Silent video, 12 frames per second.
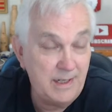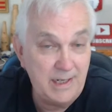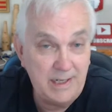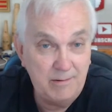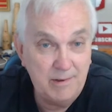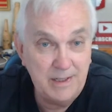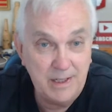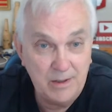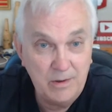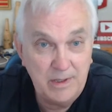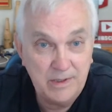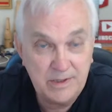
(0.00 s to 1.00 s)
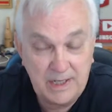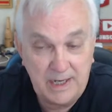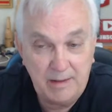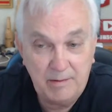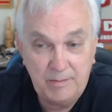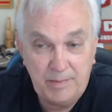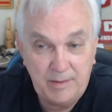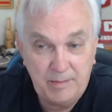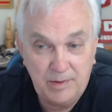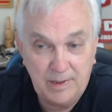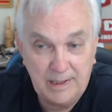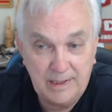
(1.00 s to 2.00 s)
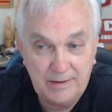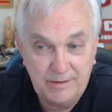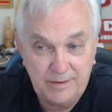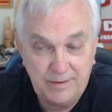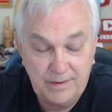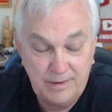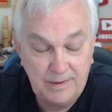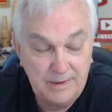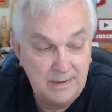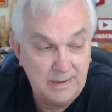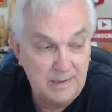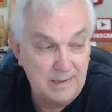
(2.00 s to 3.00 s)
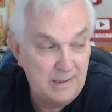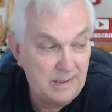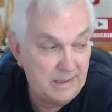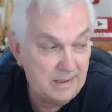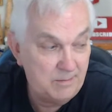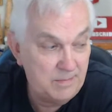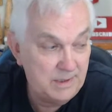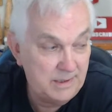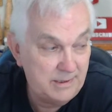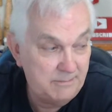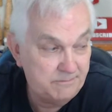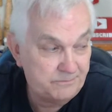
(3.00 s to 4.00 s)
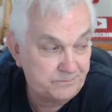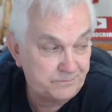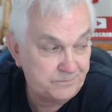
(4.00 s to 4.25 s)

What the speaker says: anyway, knowing they're scamming people out of money.